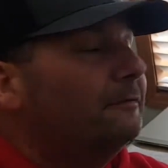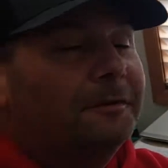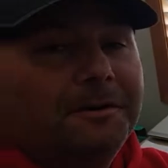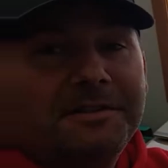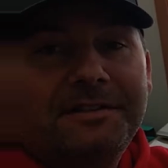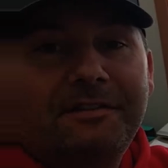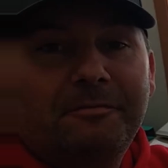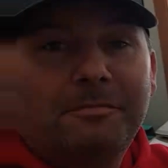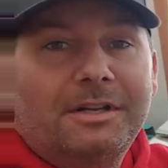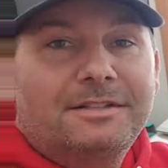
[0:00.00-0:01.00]

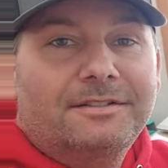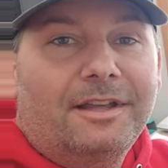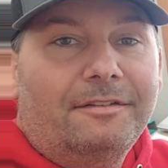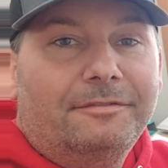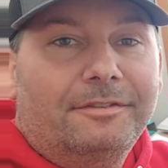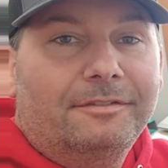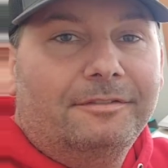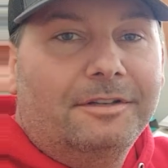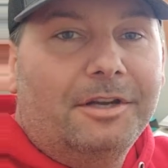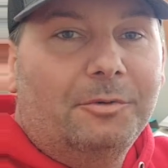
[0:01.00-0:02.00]
47 minutes left.
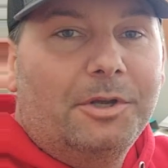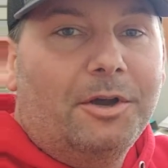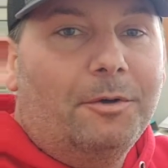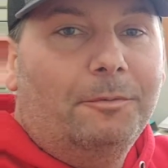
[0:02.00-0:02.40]
Here we go.